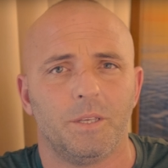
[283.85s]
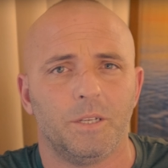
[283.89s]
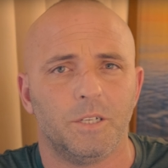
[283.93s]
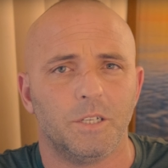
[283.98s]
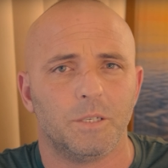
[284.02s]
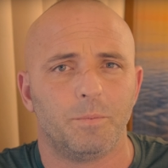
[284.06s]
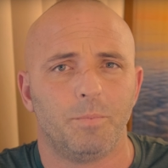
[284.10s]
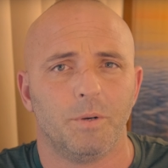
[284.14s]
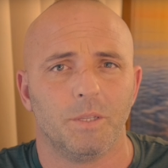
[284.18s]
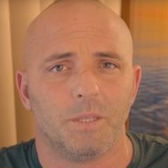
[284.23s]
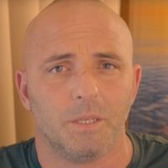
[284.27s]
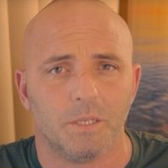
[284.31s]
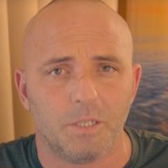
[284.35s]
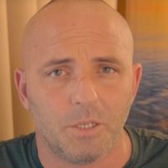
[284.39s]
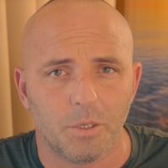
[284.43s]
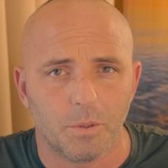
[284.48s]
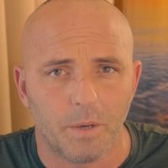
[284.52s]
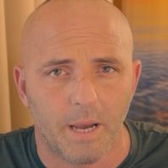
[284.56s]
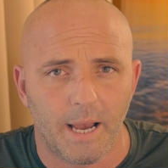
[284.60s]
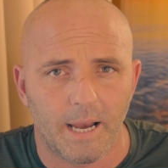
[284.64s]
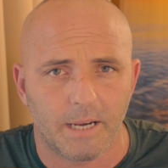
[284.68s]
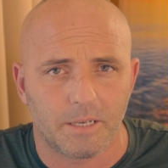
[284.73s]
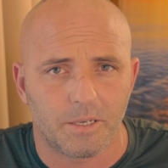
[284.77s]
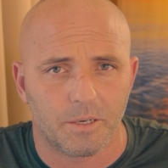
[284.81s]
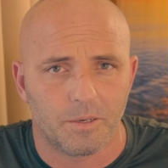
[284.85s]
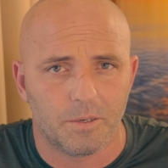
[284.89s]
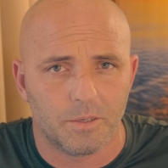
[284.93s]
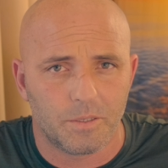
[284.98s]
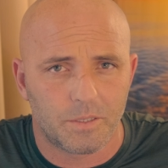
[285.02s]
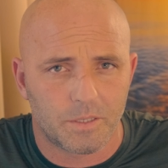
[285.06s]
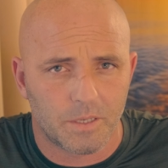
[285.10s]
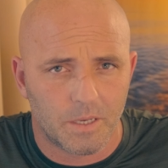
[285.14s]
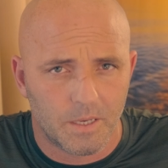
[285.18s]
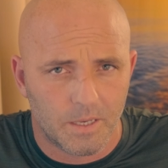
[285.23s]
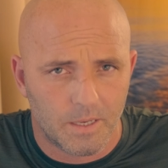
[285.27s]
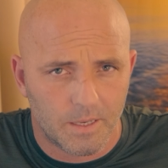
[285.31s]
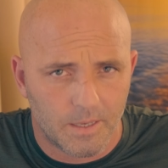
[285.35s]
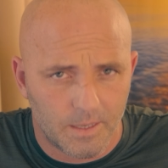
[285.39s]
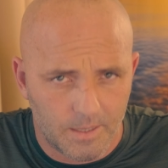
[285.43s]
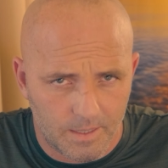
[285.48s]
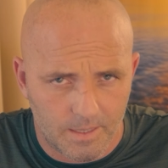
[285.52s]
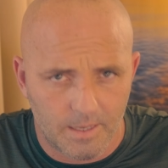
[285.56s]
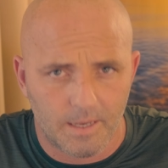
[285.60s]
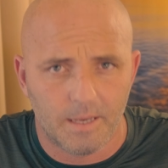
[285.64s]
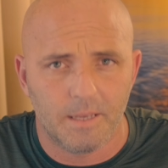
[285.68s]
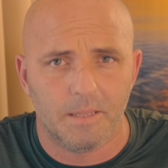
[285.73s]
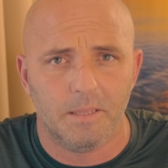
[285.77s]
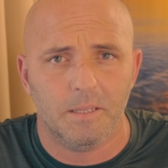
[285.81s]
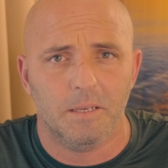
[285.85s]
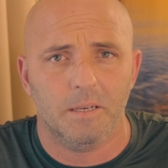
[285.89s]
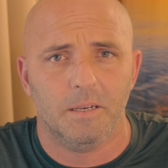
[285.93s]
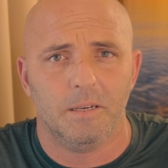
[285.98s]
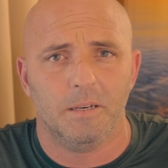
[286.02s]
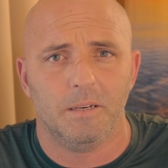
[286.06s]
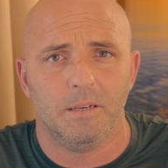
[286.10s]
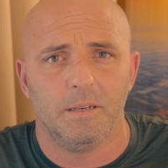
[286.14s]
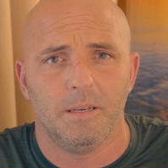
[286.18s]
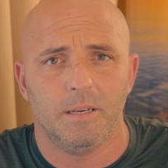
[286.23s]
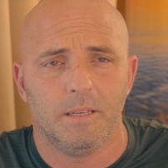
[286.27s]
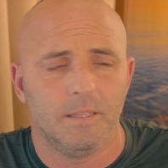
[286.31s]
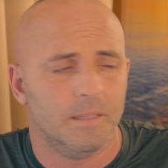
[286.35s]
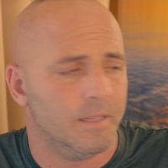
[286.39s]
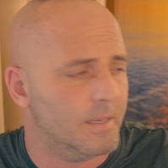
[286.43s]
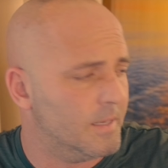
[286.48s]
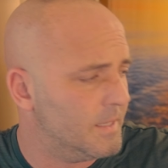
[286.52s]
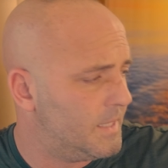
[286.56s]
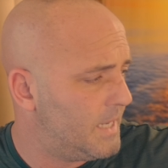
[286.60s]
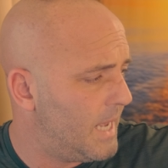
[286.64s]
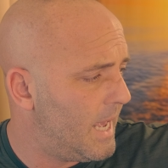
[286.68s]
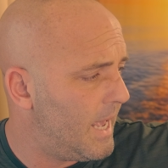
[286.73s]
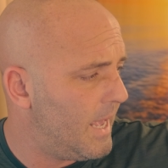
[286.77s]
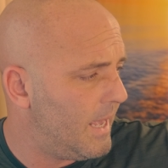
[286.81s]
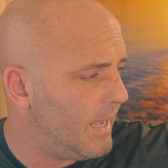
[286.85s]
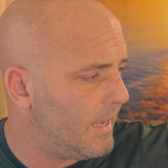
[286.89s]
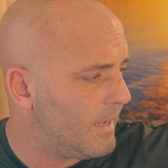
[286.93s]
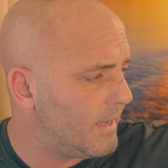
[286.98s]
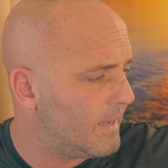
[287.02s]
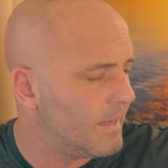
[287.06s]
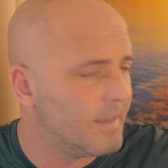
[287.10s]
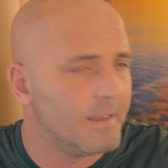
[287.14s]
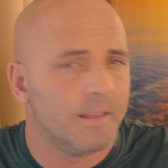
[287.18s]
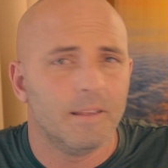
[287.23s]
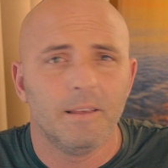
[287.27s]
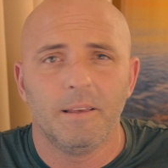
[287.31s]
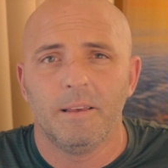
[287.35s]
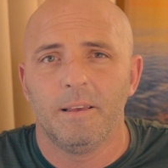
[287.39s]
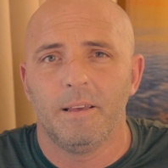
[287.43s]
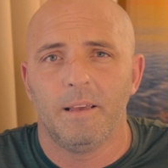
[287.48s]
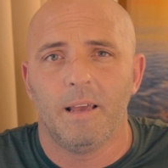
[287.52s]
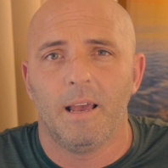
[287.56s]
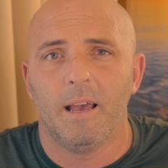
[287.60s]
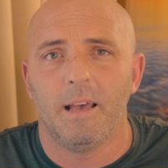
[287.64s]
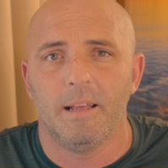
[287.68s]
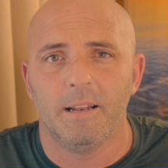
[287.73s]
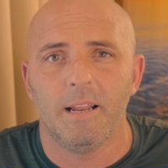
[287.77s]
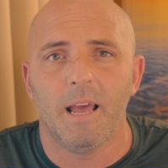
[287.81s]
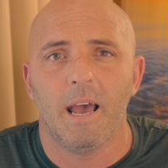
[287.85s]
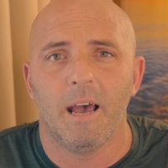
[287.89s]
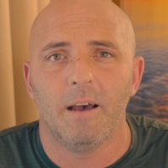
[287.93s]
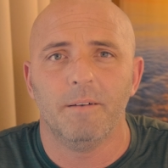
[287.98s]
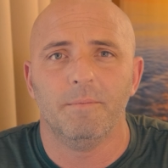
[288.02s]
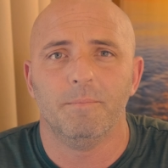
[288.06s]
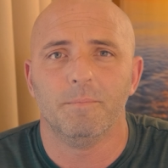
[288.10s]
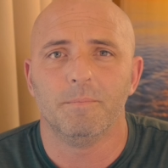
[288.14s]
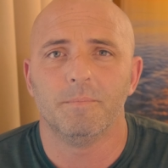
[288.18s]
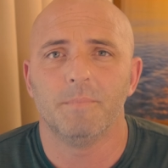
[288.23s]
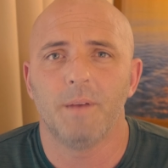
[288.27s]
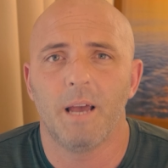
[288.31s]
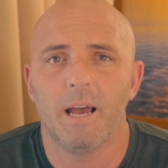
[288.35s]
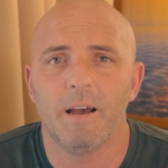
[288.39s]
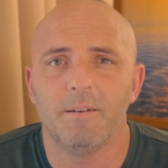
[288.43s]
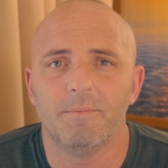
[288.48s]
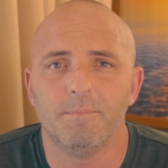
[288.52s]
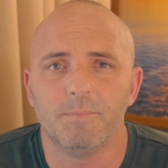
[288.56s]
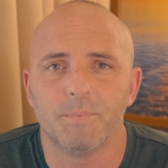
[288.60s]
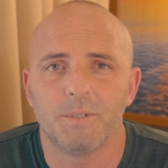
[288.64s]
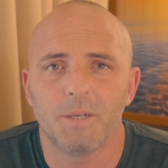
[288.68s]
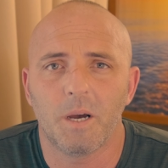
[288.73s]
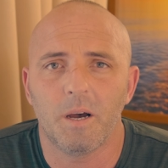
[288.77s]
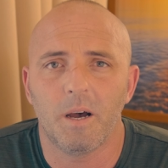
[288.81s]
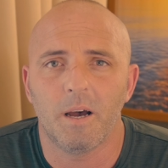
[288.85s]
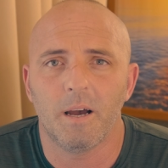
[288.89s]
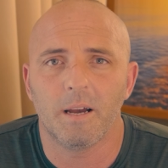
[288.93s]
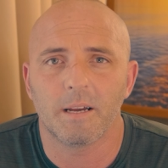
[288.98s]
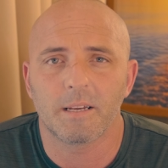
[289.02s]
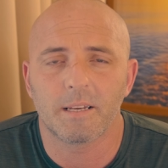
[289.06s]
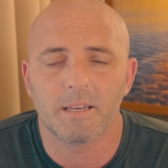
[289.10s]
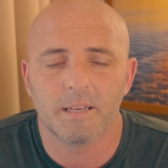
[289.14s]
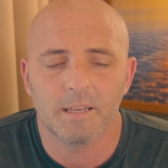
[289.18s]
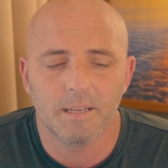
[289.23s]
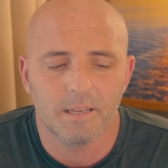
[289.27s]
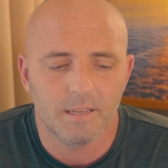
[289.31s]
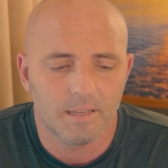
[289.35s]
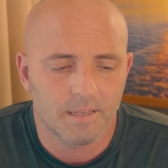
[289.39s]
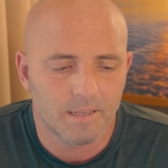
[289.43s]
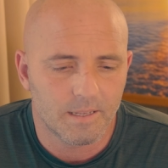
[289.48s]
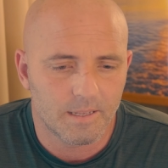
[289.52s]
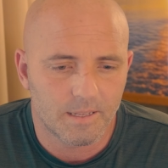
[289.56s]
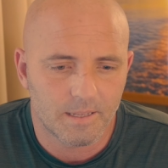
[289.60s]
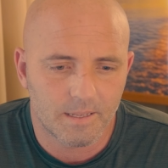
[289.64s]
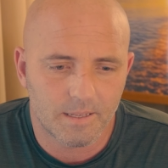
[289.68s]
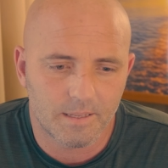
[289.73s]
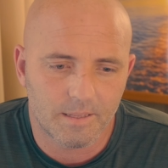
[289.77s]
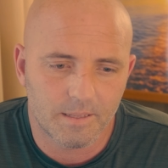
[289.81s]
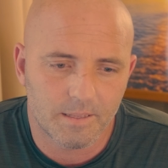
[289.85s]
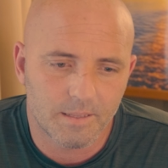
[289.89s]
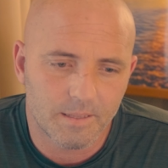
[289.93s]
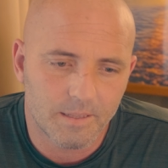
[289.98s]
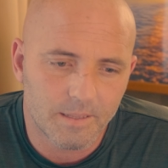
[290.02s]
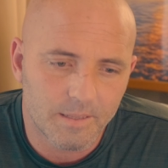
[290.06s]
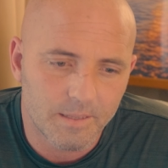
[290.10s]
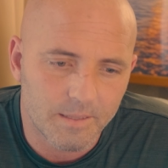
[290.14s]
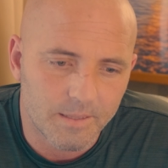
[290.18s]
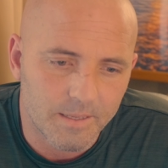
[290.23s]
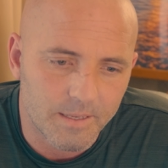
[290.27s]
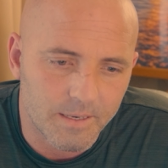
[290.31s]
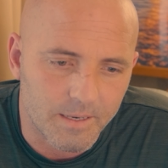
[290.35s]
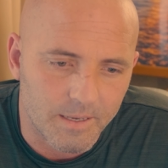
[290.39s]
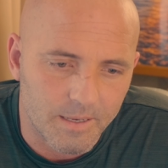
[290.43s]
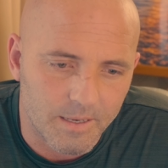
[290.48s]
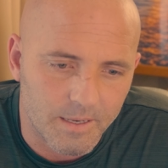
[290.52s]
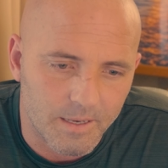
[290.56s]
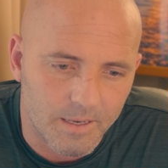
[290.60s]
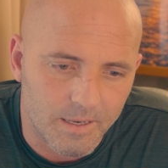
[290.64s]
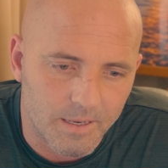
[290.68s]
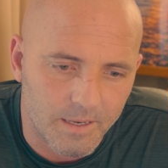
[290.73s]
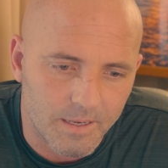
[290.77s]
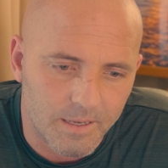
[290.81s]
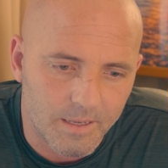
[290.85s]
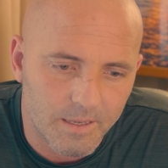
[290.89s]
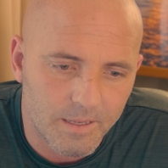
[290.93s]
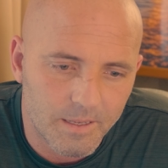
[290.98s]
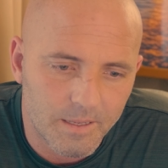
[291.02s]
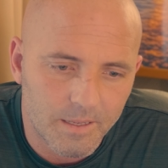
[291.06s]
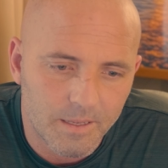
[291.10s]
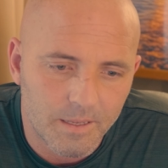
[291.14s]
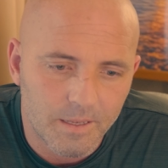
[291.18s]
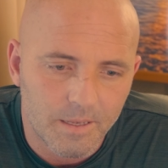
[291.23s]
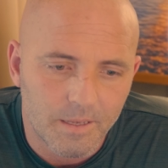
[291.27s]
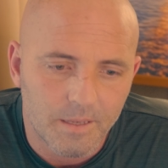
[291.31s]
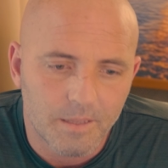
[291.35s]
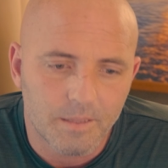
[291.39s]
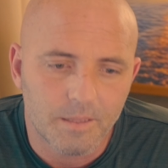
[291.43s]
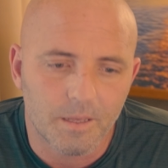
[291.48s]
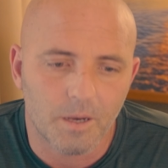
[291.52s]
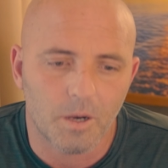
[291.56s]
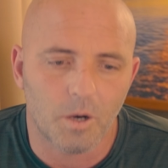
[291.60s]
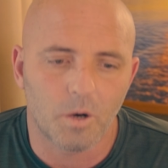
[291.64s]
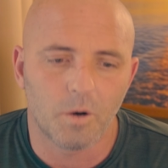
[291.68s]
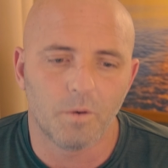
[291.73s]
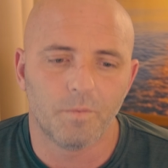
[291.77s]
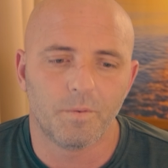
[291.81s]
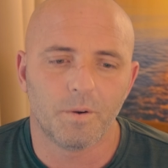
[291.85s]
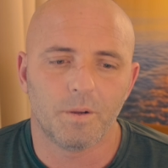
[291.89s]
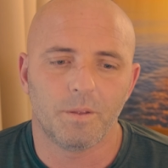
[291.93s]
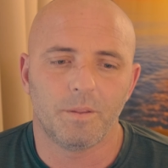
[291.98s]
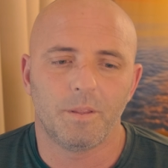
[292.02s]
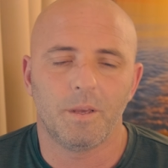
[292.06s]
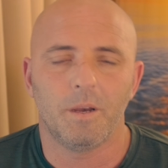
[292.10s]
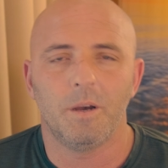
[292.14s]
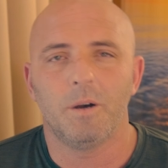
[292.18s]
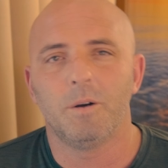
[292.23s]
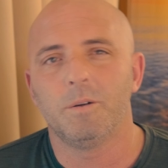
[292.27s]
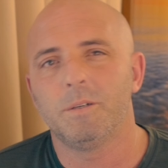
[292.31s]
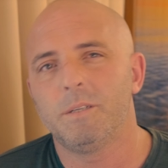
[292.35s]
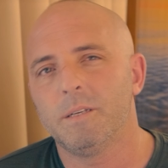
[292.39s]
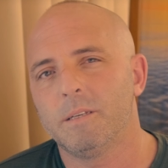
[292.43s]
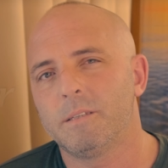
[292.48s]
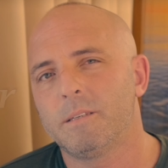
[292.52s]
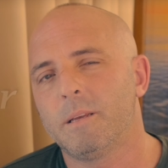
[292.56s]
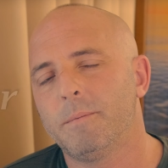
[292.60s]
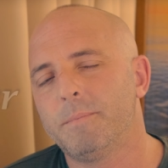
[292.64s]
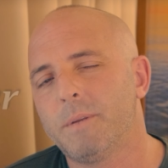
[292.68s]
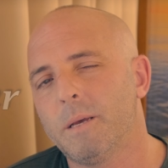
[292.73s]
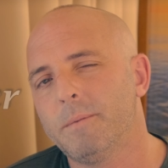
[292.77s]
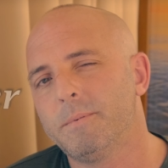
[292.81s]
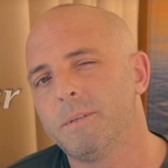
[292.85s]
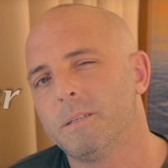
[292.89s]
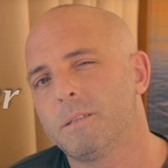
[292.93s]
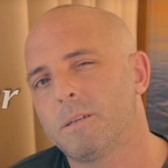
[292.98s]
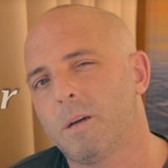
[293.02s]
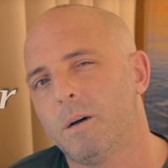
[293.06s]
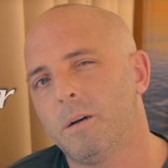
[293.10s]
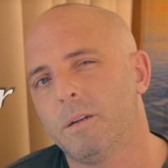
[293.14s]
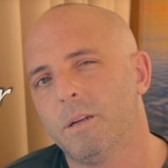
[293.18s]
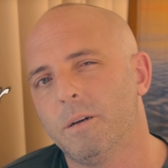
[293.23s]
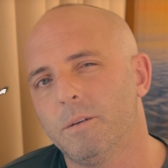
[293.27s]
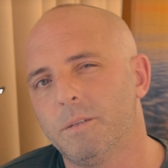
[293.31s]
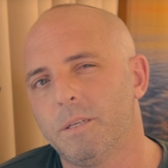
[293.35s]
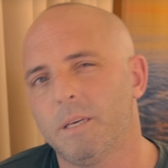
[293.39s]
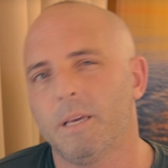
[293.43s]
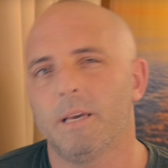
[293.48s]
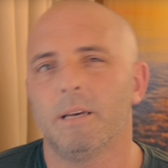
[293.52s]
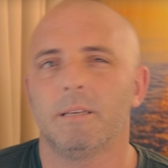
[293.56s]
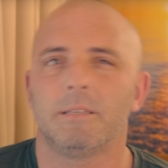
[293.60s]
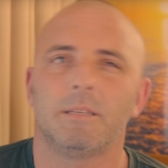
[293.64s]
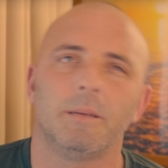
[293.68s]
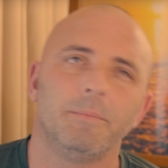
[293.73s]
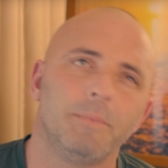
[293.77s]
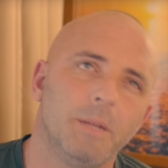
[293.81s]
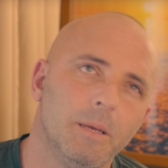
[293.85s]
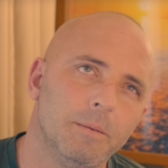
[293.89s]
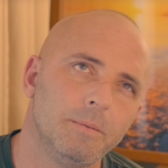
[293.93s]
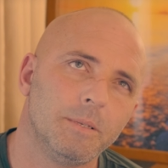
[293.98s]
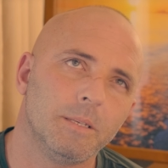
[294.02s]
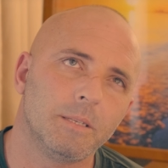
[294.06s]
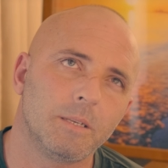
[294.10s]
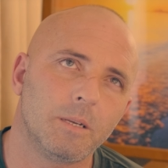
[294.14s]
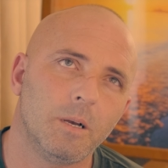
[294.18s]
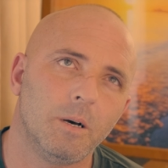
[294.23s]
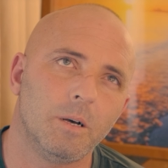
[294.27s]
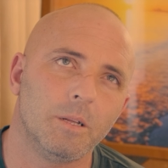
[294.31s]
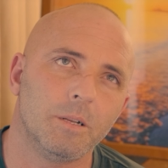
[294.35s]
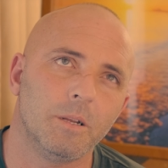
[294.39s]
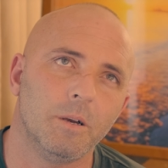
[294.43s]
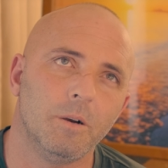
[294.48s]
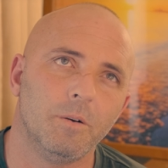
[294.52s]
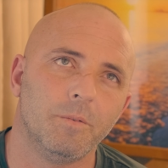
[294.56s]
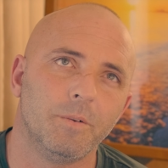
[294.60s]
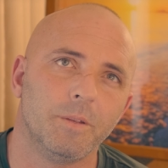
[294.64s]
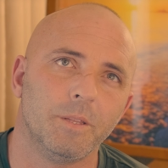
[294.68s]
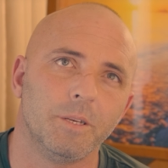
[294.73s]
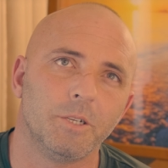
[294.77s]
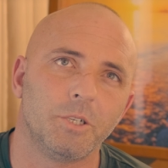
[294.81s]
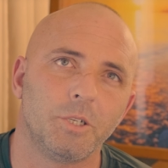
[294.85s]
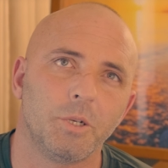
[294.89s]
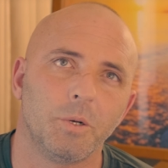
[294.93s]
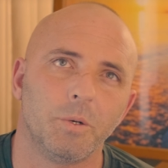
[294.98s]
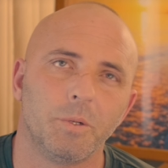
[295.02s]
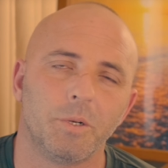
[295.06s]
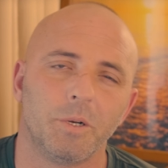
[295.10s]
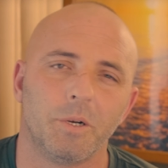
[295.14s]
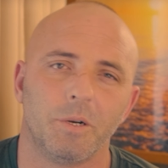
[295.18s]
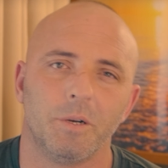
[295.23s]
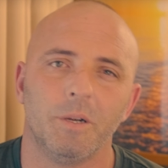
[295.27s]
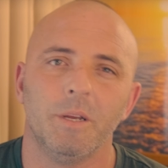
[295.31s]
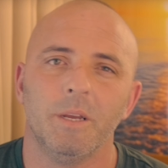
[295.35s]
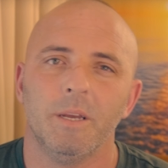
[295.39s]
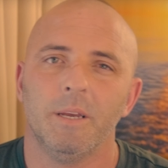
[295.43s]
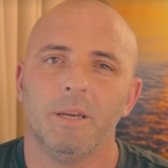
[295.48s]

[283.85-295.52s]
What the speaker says: You just put the two actors in the take and have them talk, and then sometimes it's called OTS, sometimes it's called over the shoulder.